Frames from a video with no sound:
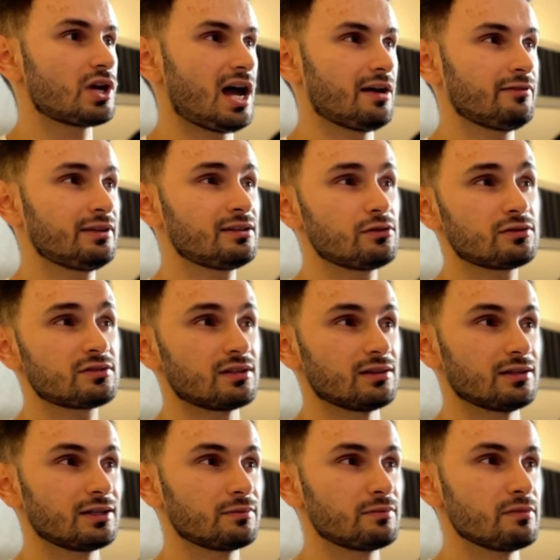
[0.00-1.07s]
I think looks a
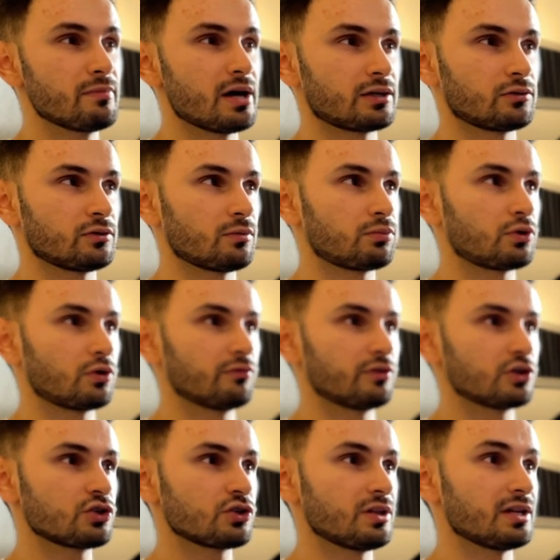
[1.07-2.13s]
little bit better on the Pro
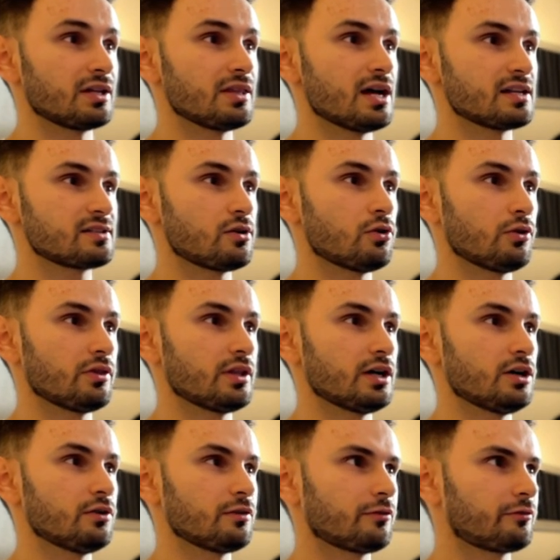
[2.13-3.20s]
version than it does on the
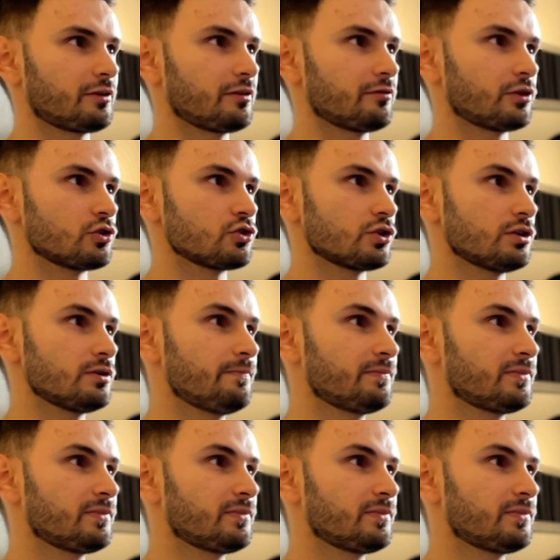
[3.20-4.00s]
on the free version.